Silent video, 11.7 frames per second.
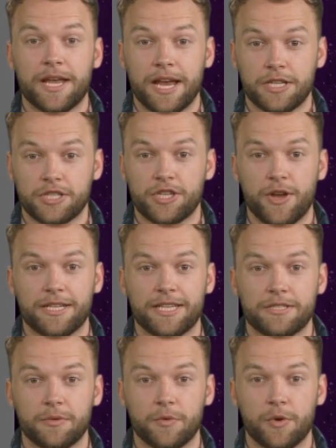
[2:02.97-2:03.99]
ensuring that
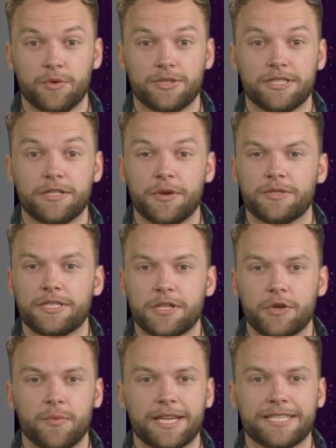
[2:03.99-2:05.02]
the rules adhere to the
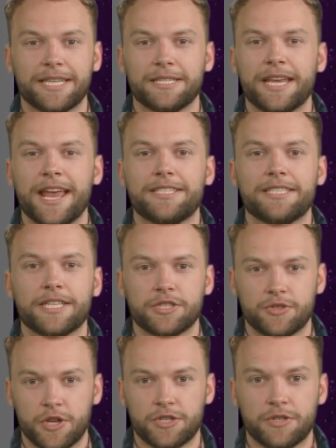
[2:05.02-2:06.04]
correct syntax and
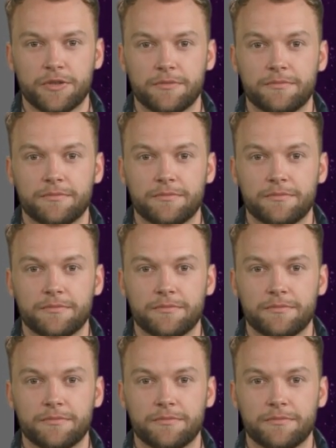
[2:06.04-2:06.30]
structure.